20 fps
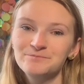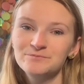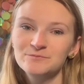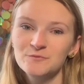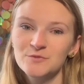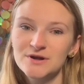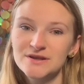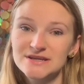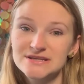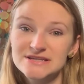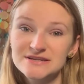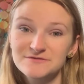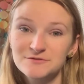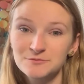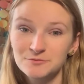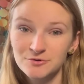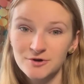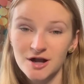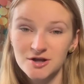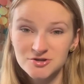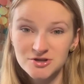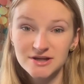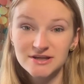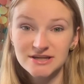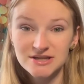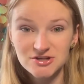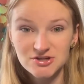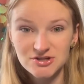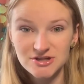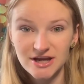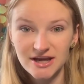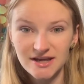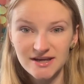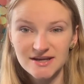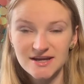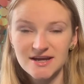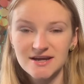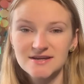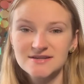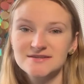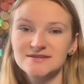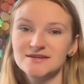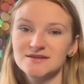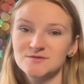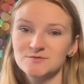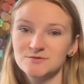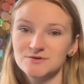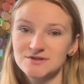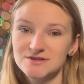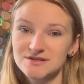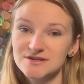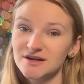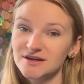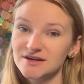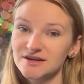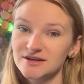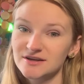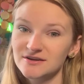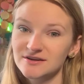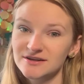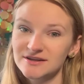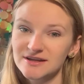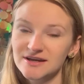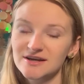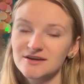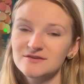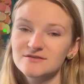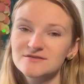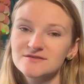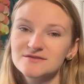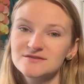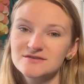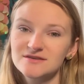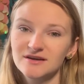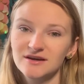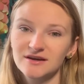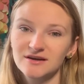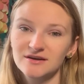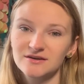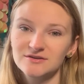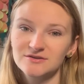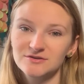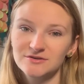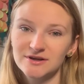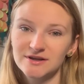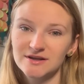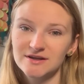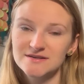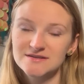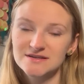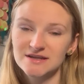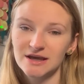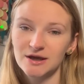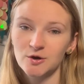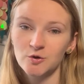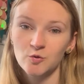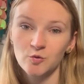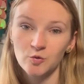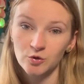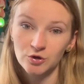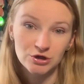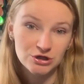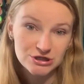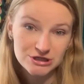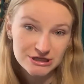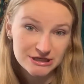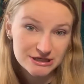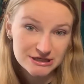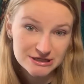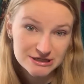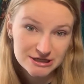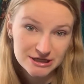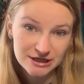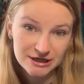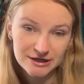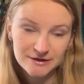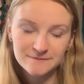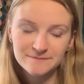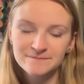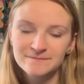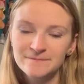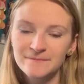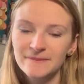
with a different project each day, since we're stuck here in the house during this like quarantine time.